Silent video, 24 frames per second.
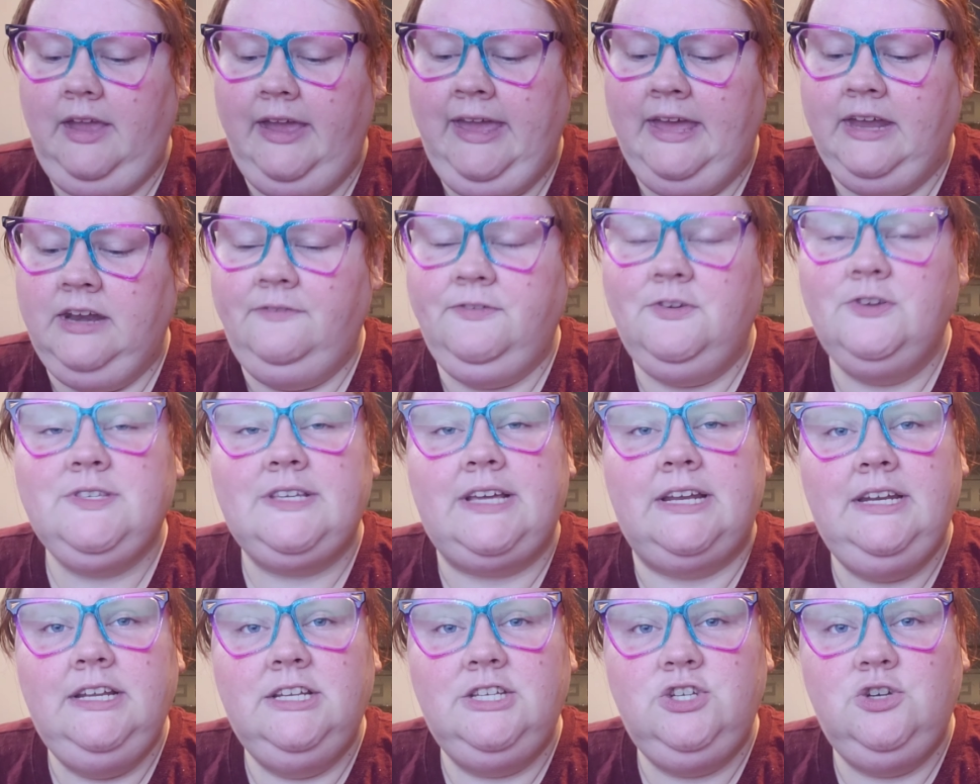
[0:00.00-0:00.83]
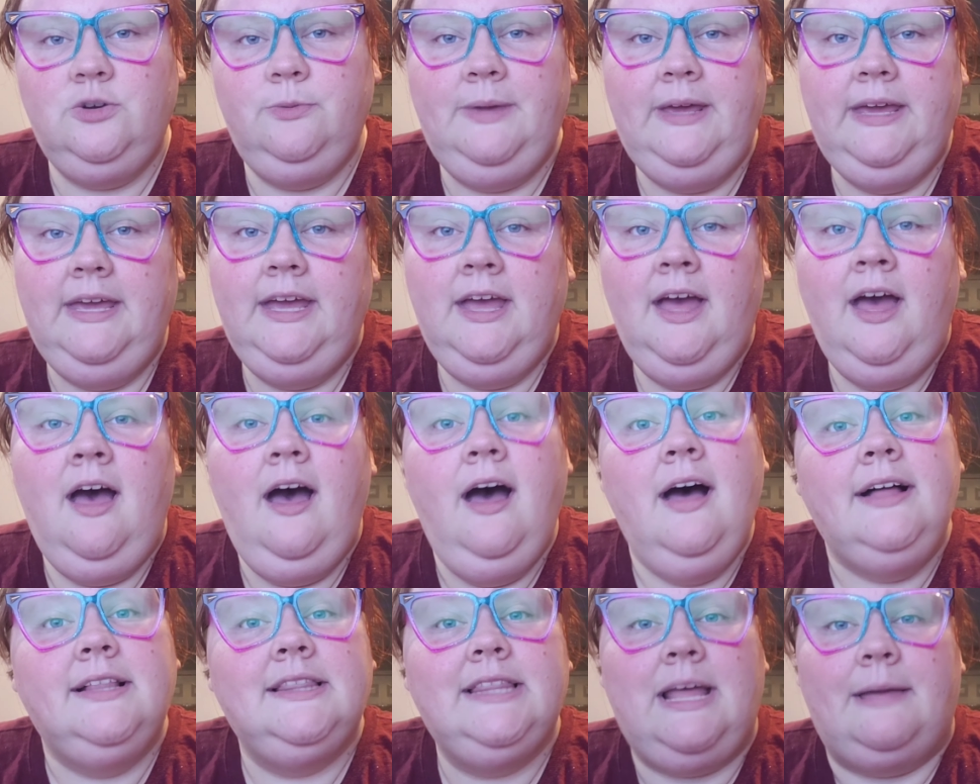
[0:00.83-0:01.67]
And if you send it to me,
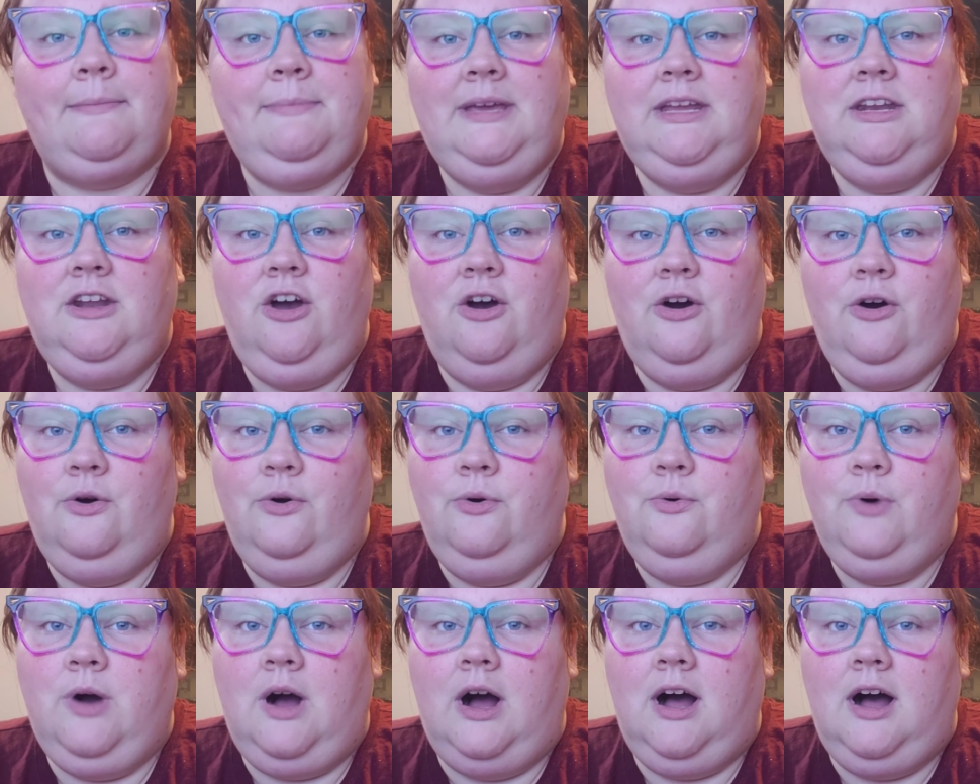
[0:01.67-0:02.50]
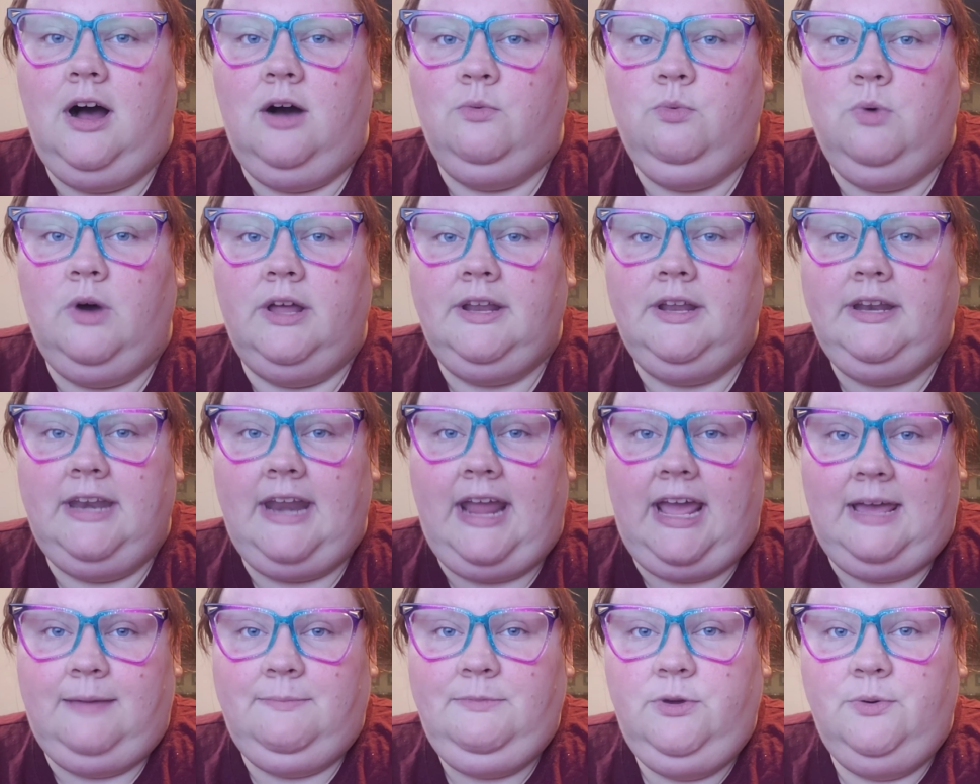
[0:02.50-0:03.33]
let me know what
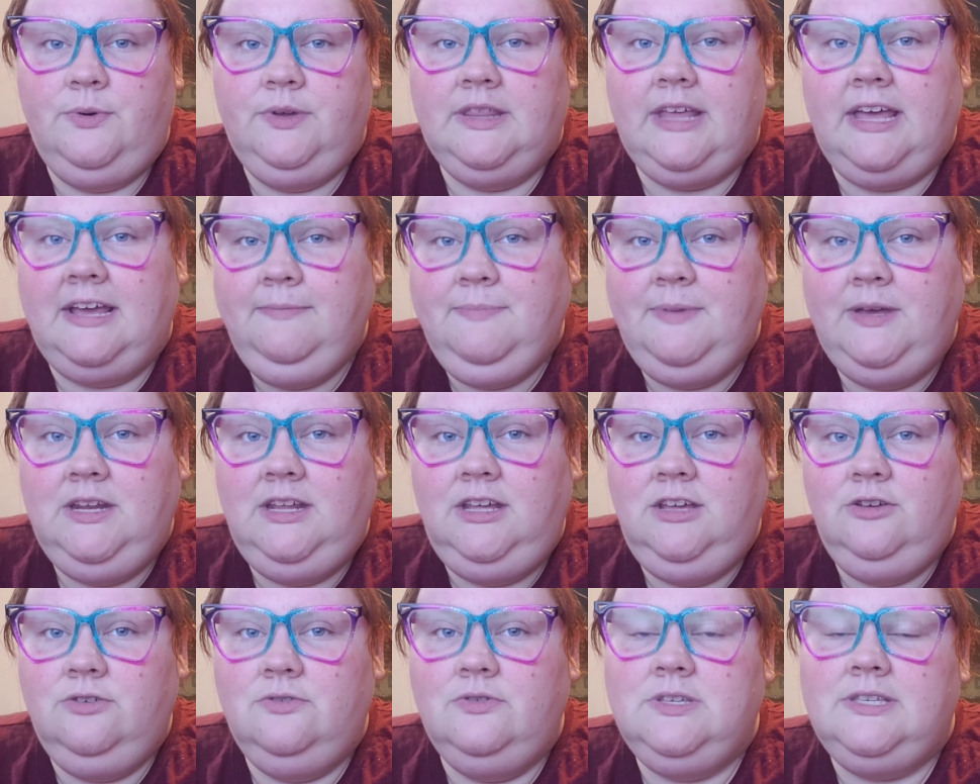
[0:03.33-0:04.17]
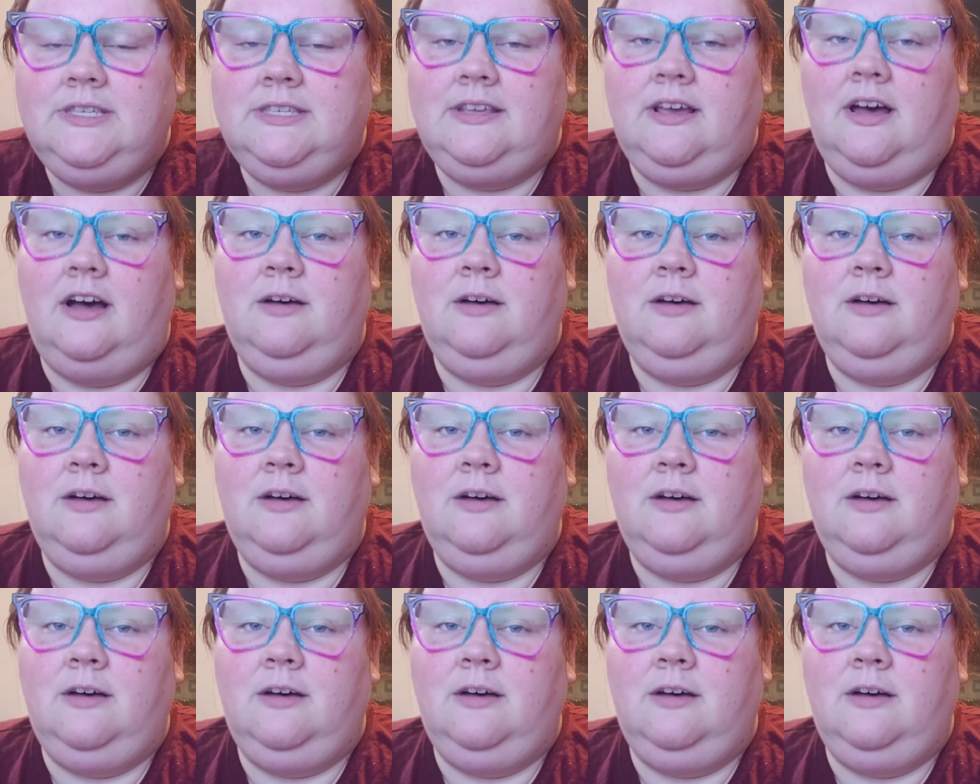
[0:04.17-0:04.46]
name you would like me to use.